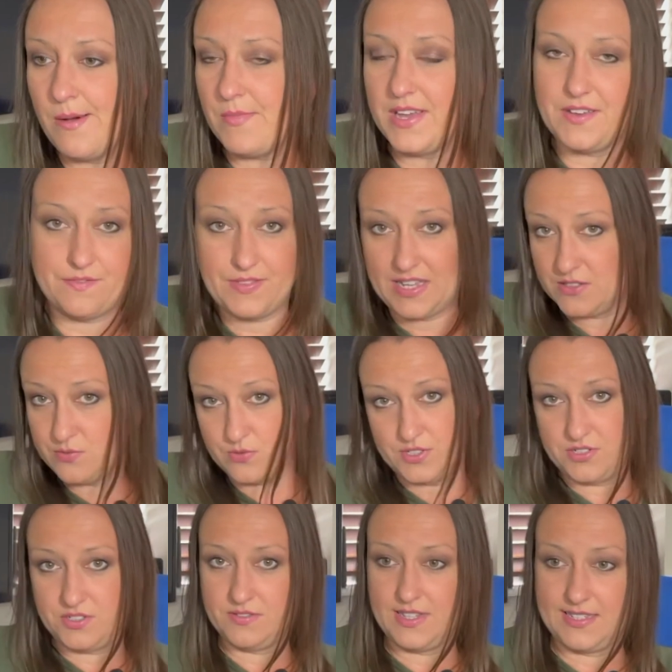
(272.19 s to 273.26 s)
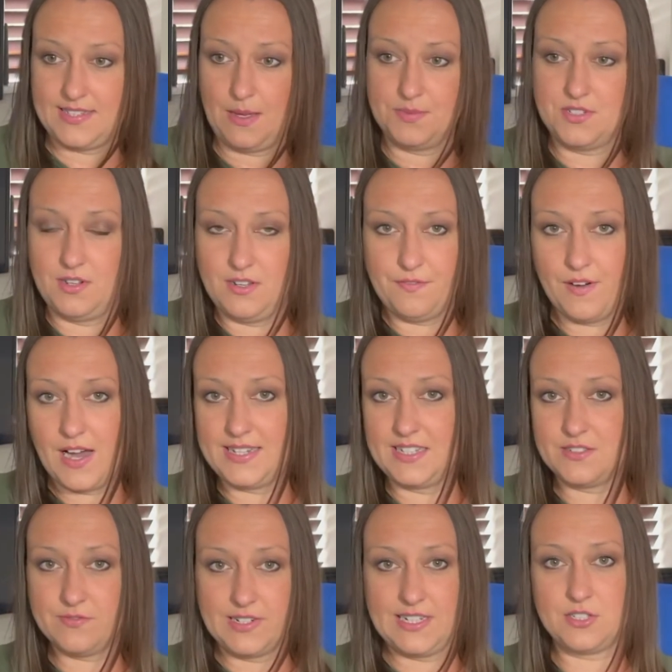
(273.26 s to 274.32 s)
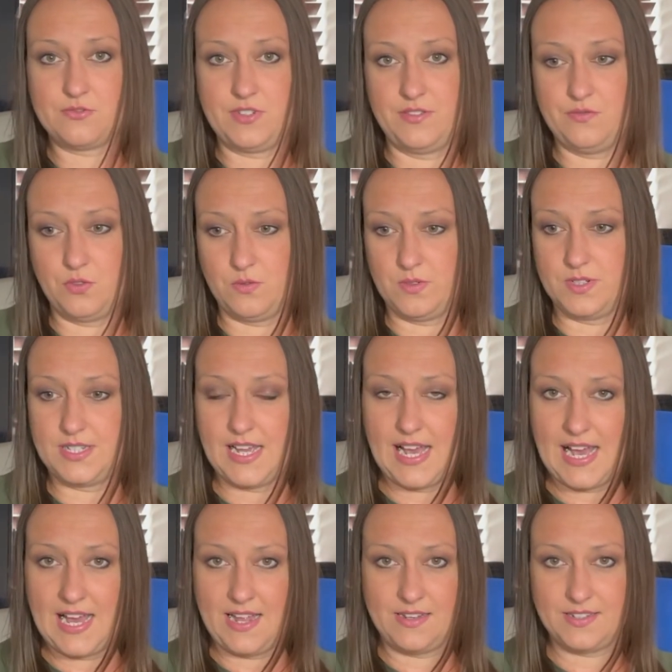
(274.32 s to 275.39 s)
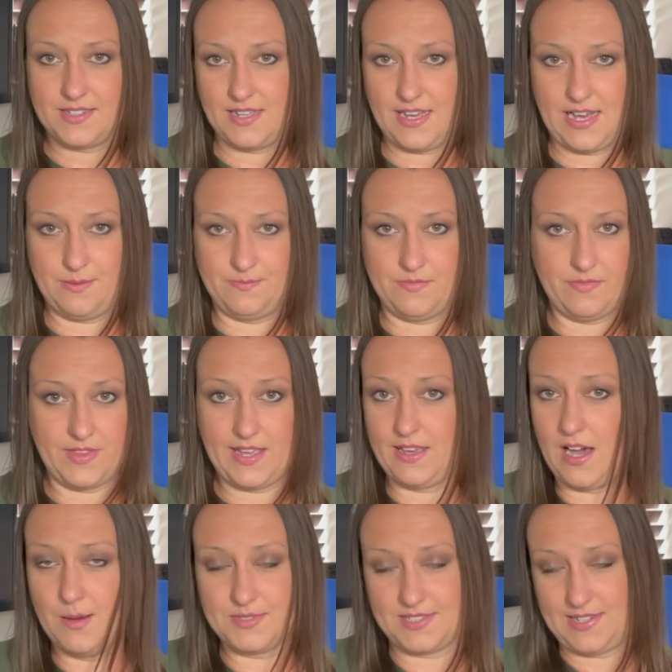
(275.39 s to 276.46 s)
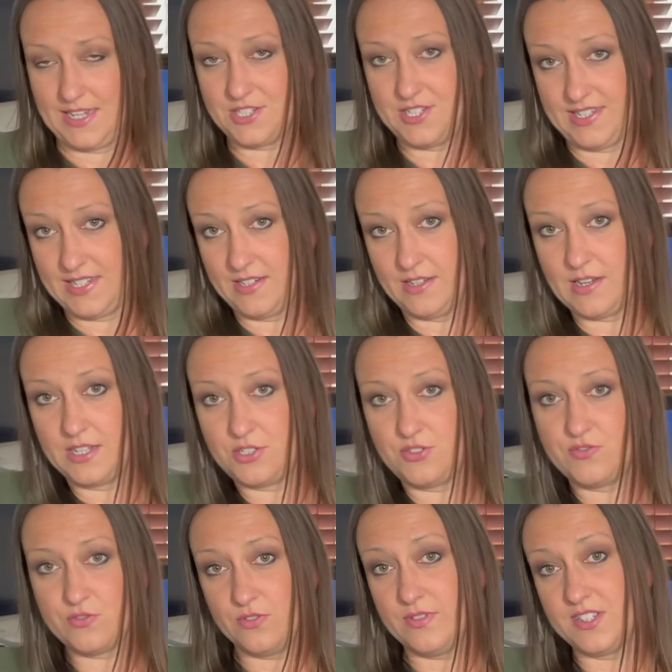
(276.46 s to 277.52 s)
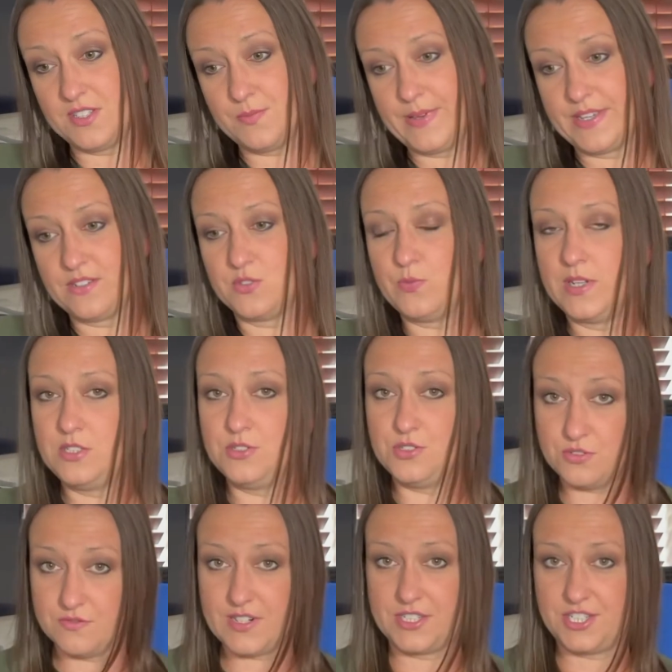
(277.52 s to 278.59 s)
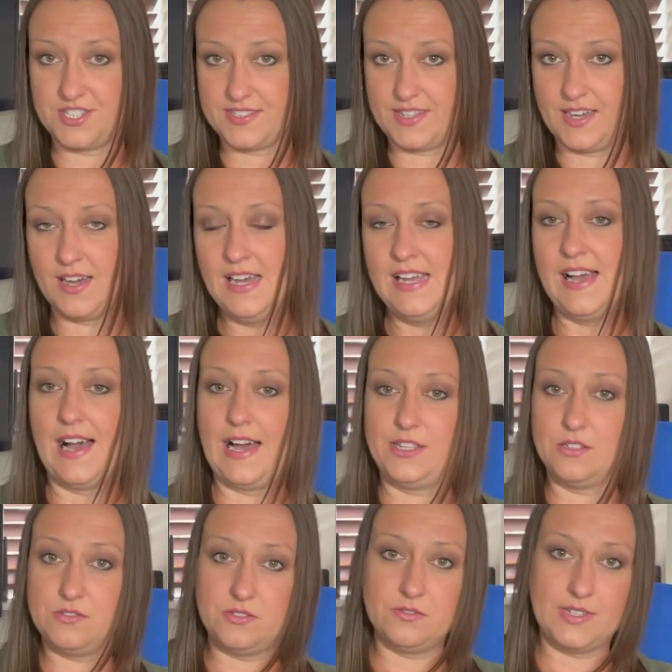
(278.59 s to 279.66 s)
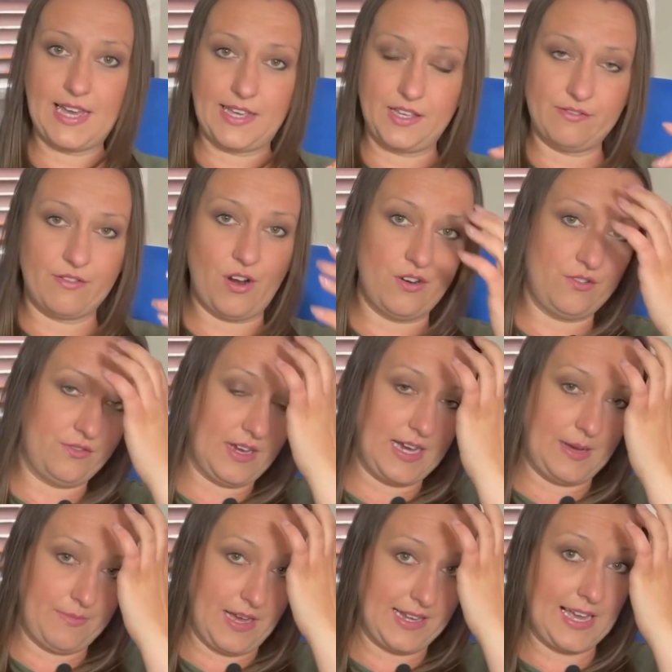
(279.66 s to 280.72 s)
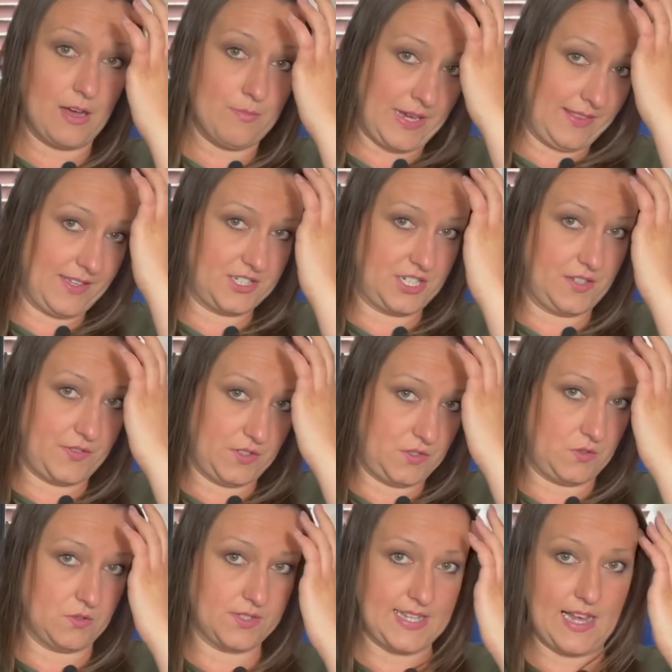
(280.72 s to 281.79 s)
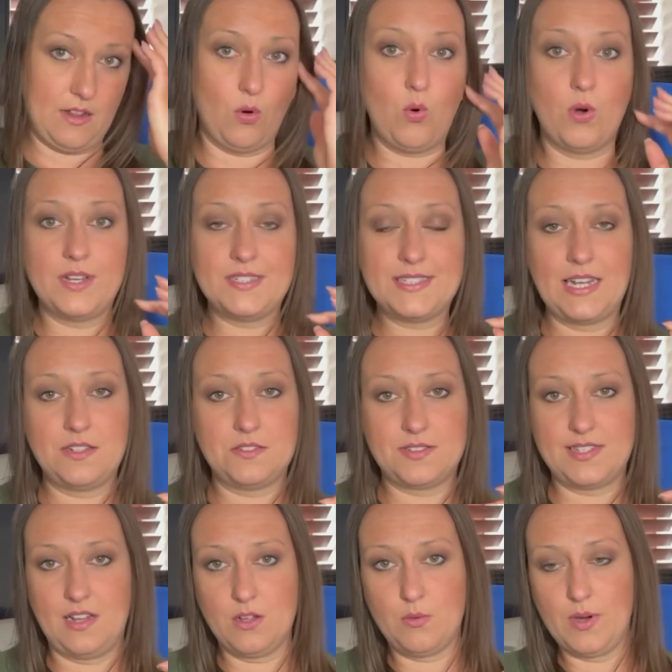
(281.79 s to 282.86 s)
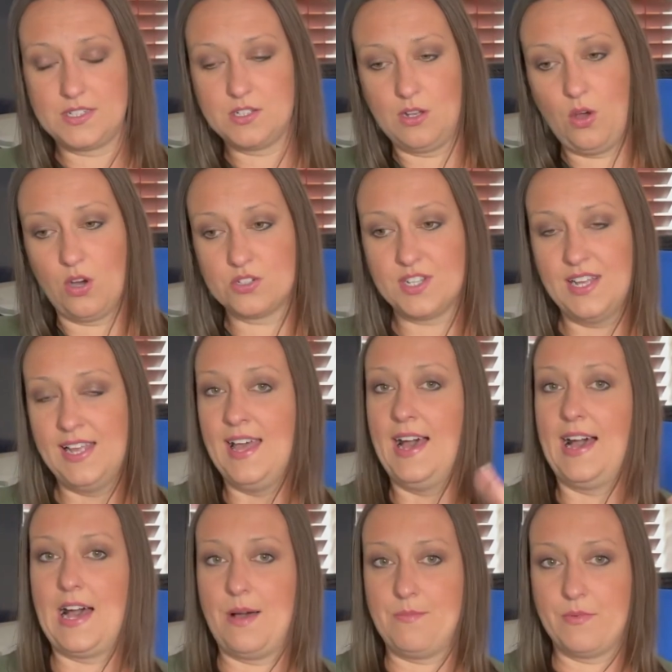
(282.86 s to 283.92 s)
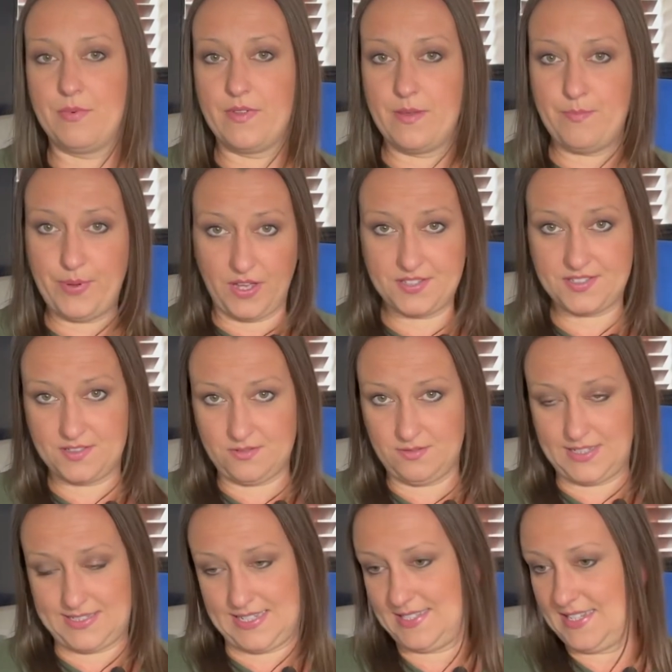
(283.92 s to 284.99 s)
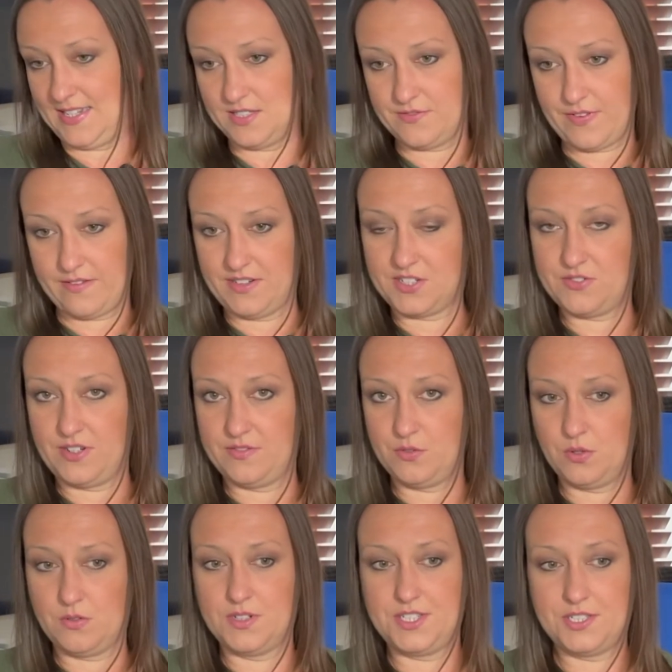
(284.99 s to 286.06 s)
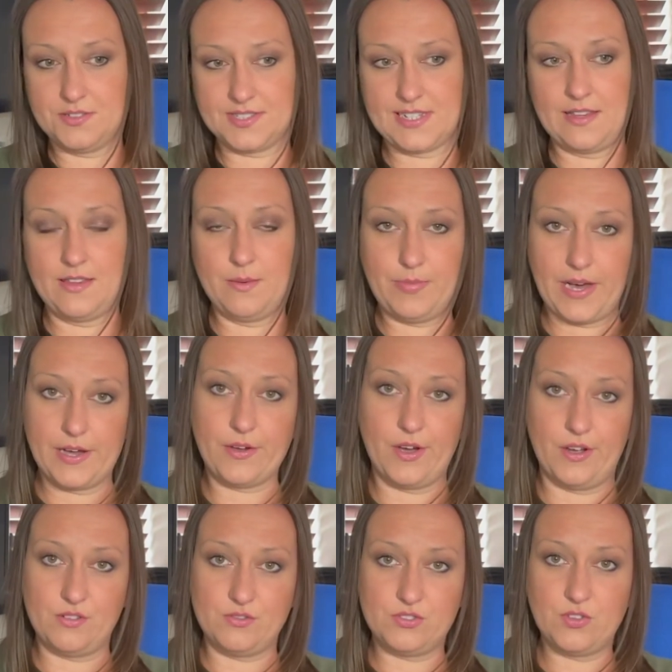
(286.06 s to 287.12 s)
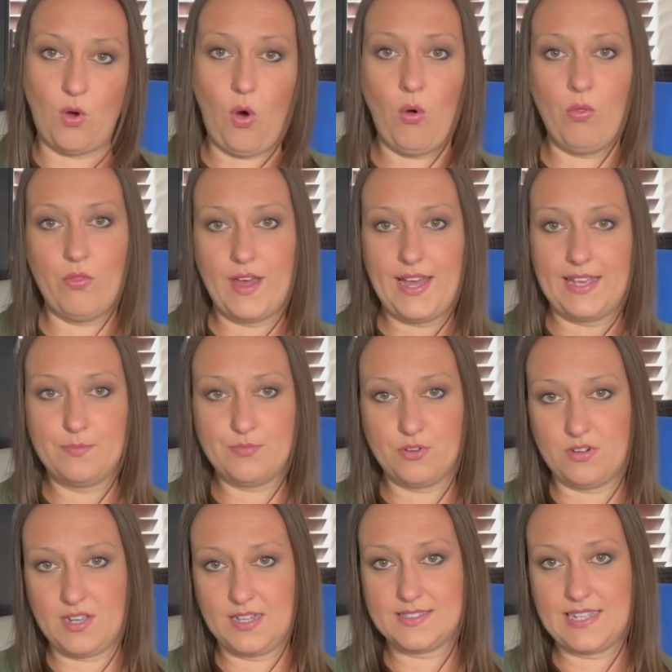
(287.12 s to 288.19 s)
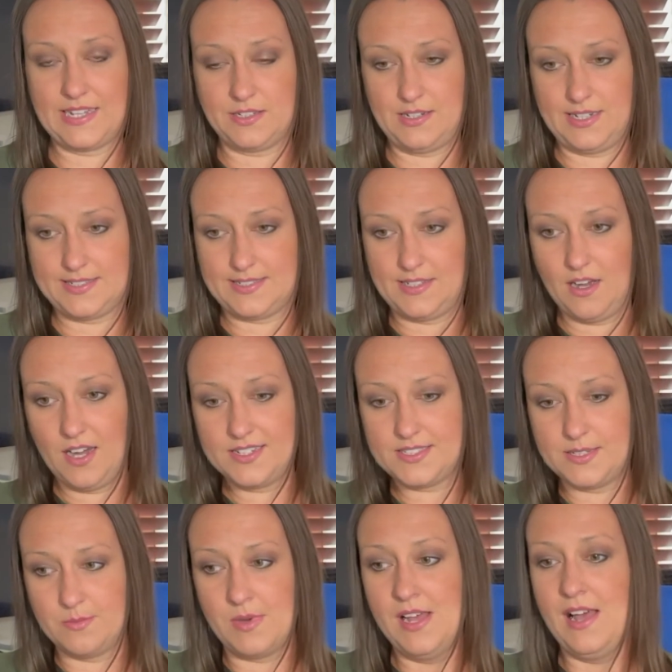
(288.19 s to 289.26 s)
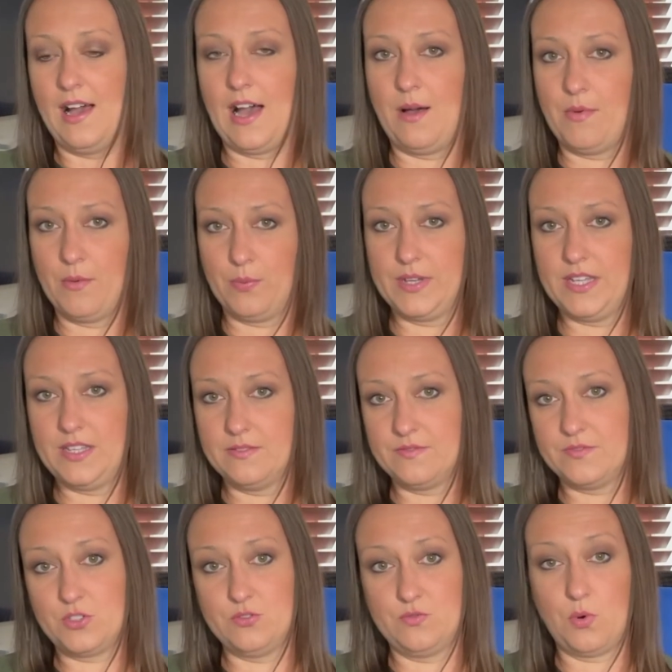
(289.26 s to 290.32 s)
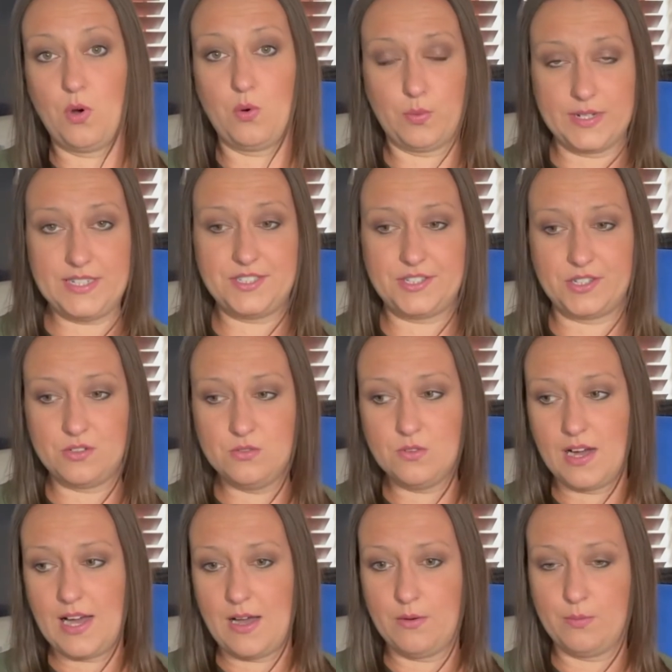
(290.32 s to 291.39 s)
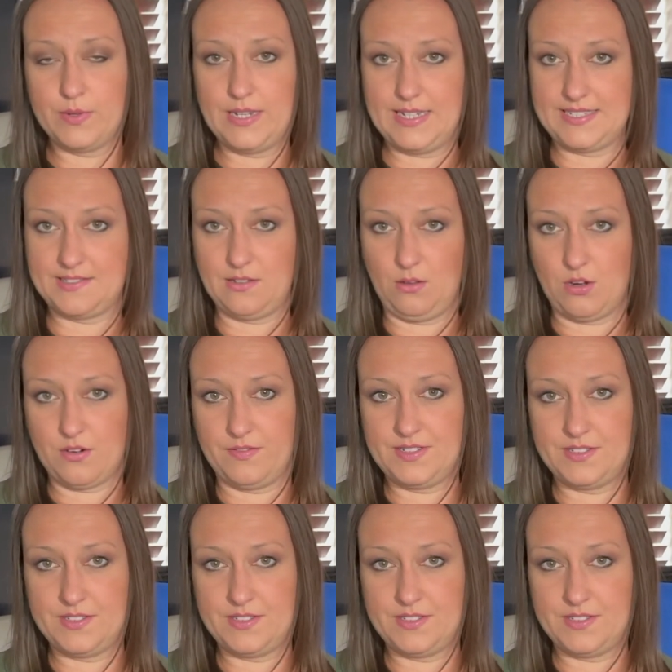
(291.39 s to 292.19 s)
If that's what you do, that's absolutely fine. It's really straightforward, and Amazon actually can guide you through this, because when you do register, you do get your own account manager if you do sell or intend to sell quite a lot. With the personal, as I said, it's very straightforward. You scan the barcode on a product and you list the item. We list a lot of